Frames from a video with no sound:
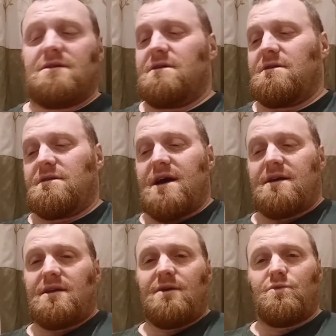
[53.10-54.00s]

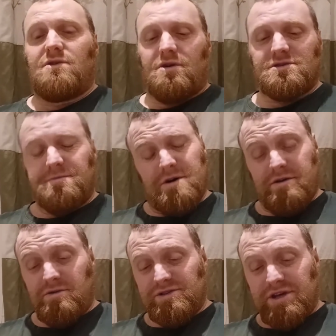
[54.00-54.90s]
than it would cost to buy the
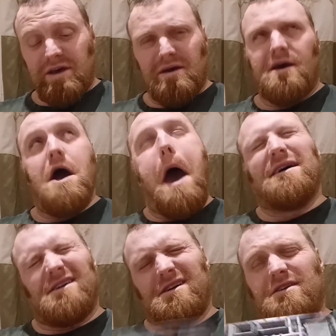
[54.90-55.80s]
whole set.
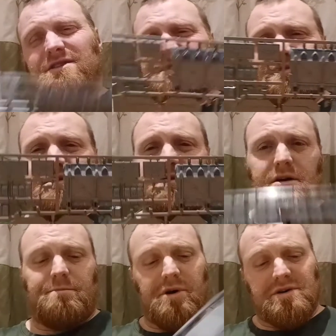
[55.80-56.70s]
This is the
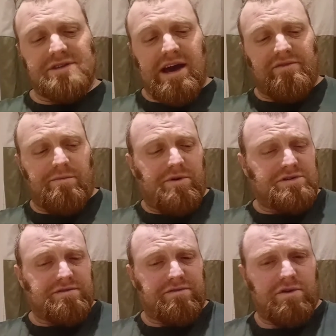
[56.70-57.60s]
3rd box out of a
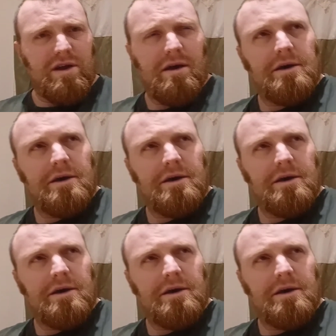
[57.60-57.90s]
box of 3,